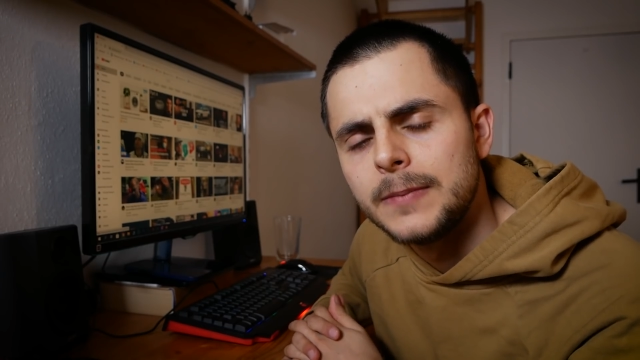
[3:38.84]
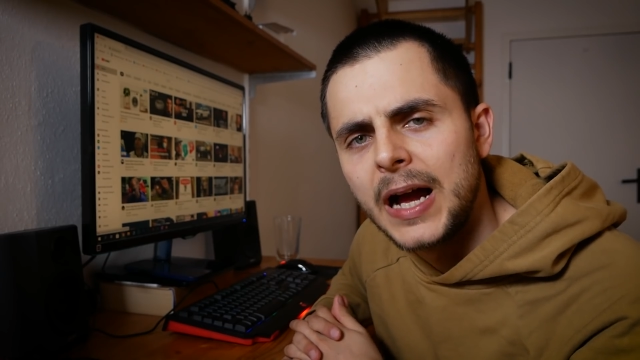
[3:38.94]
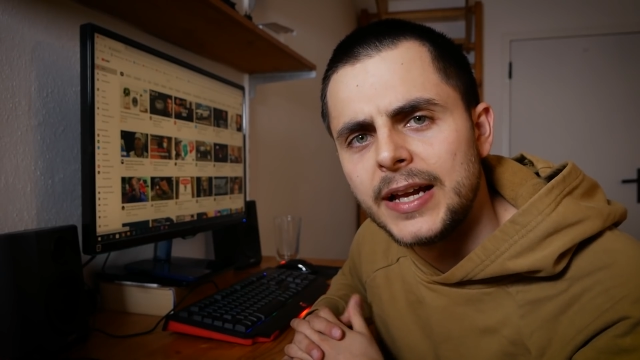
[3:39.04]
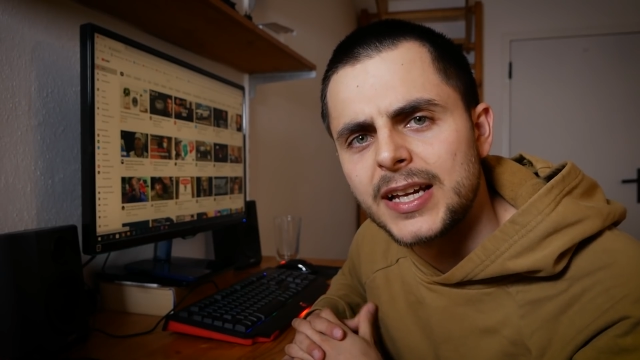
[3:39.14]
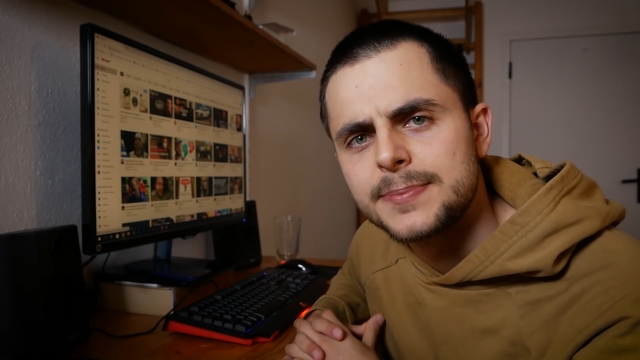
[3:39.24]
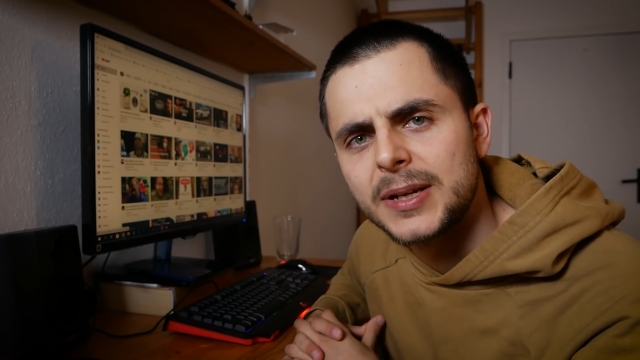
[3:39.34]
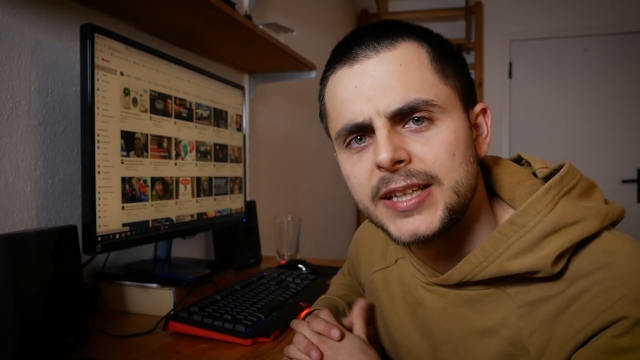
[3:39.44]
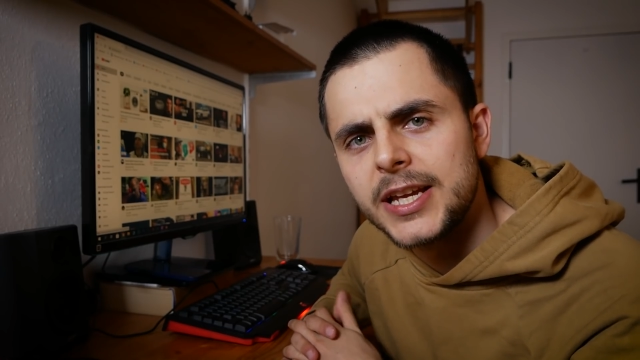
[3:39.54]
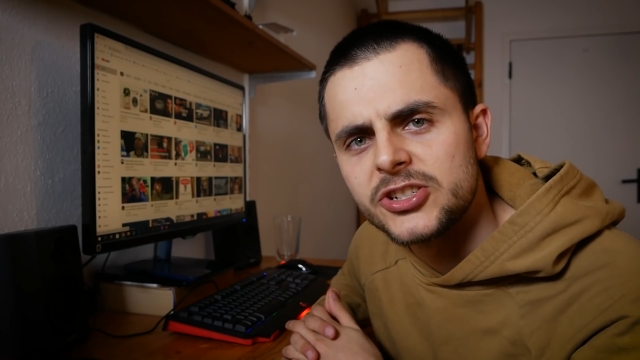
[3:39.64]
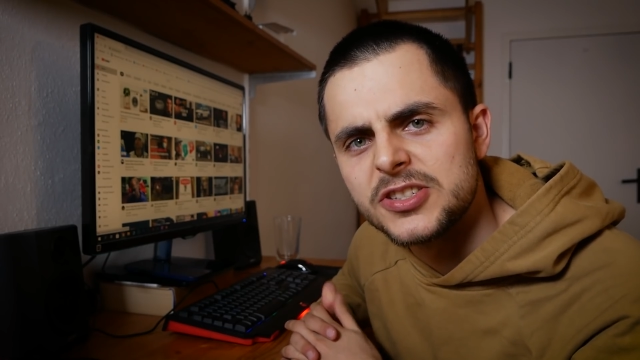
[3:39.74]
high
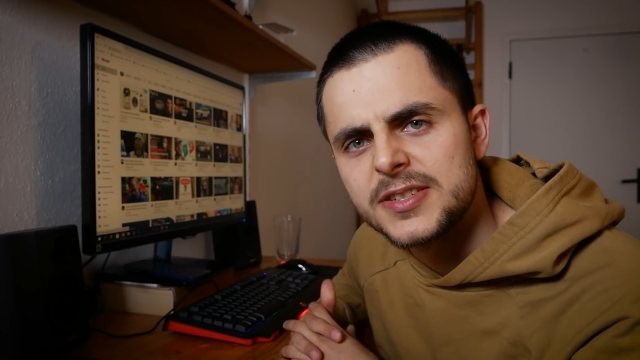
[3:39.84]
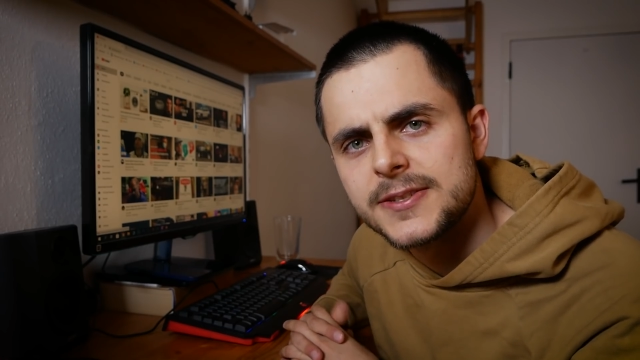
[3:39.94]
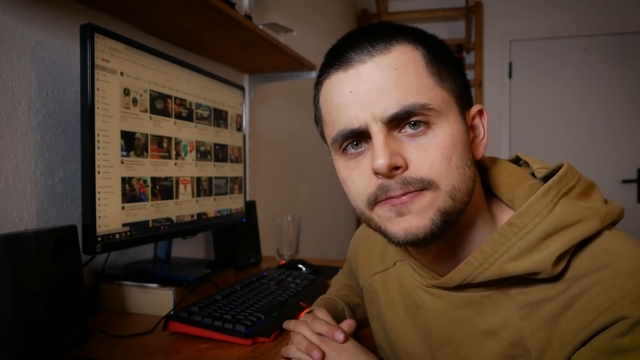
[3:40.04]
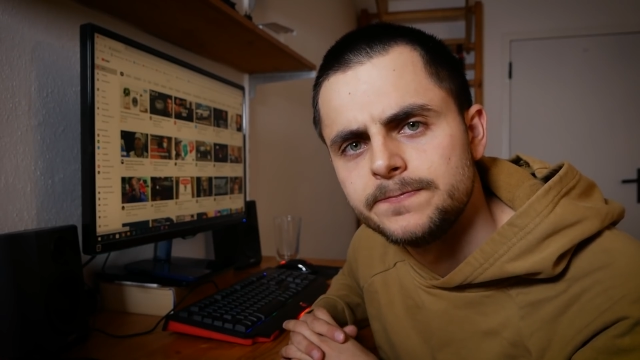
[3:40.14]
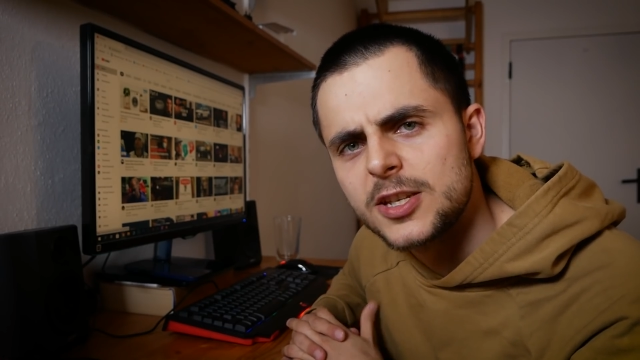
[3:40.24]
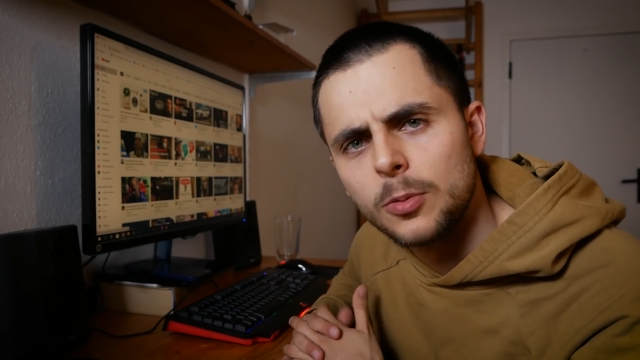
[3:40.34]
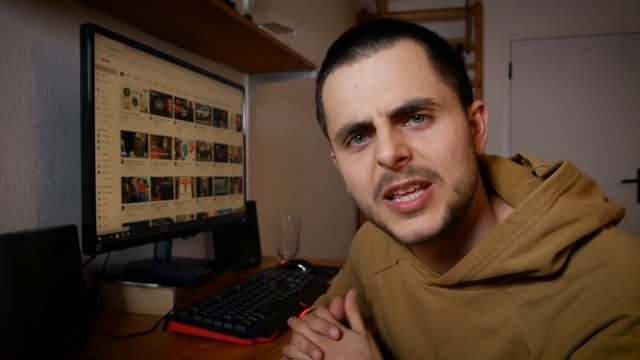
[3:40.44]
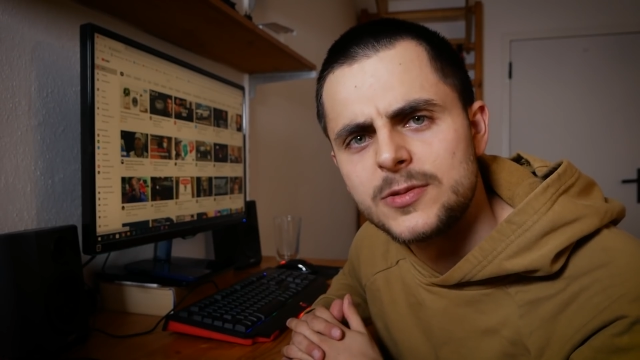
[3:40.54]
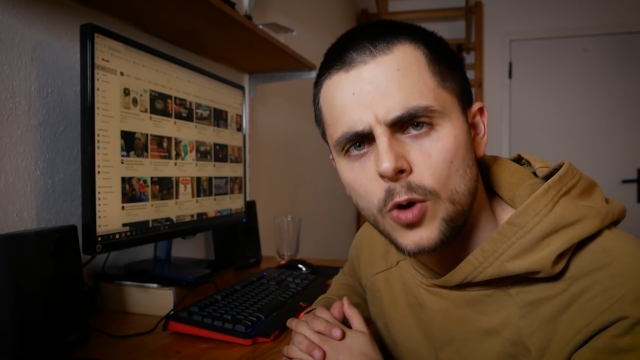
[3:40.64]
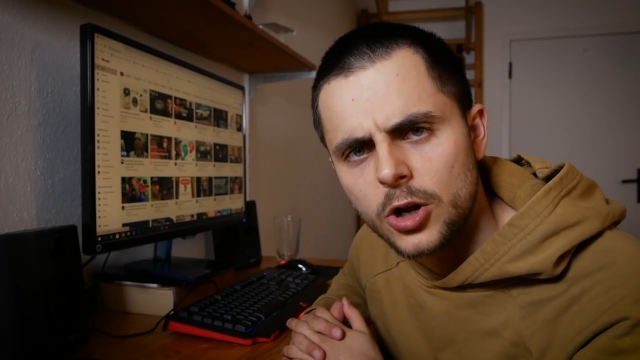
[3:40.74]
expectations. So
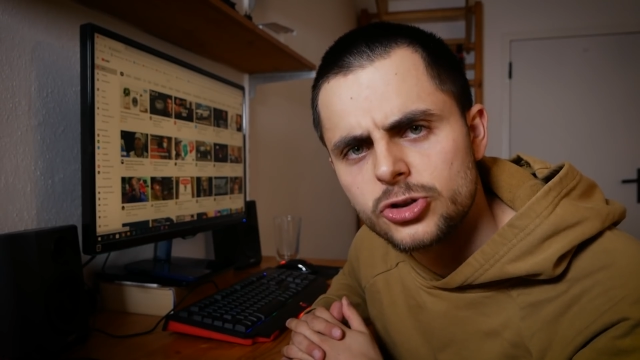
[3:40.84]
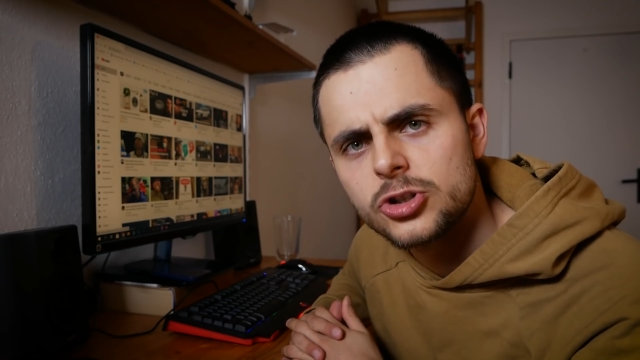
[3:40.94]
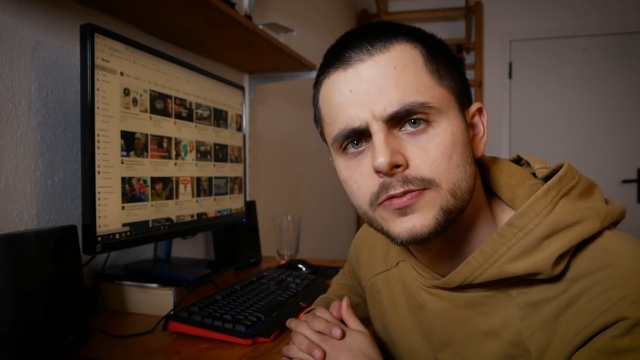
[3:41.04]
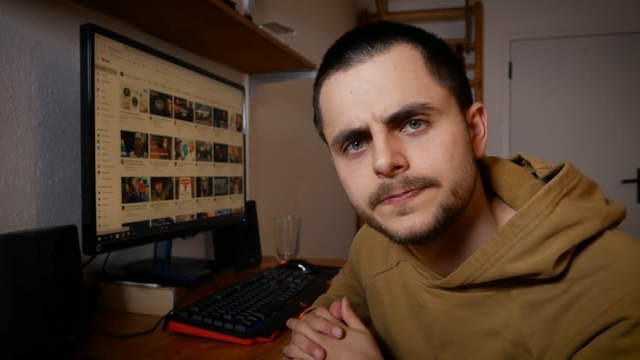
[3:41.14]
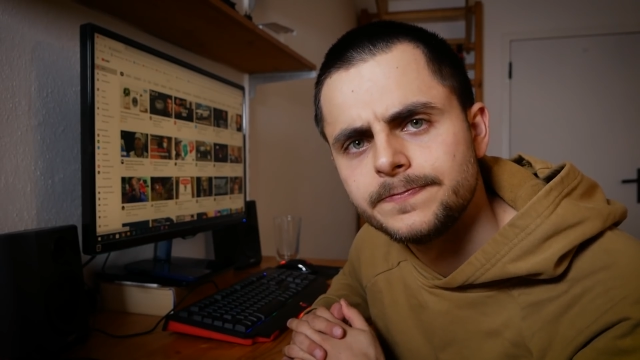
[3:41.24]
let's watch.